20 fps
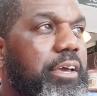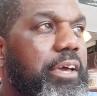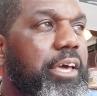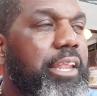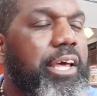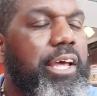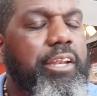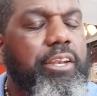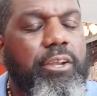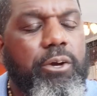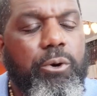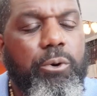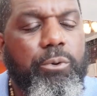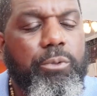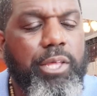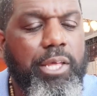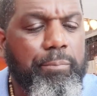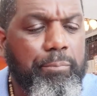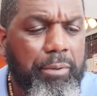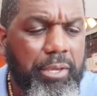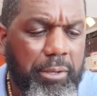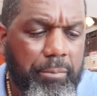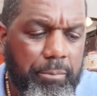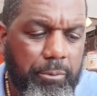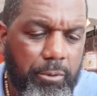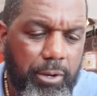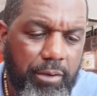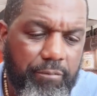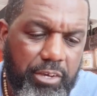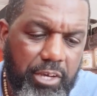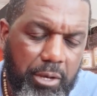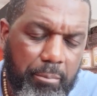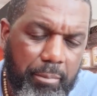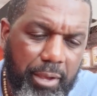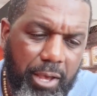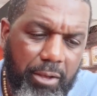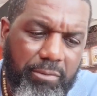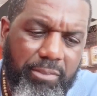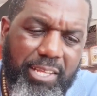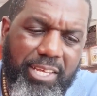And I know that people have come
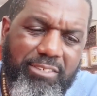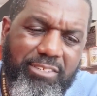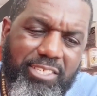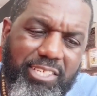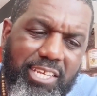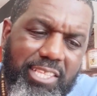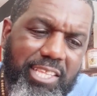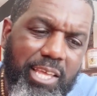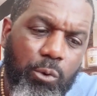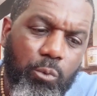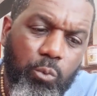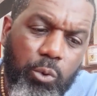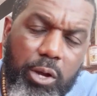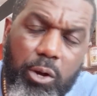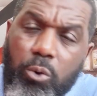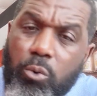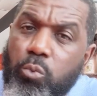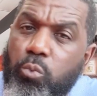out and they said that, well,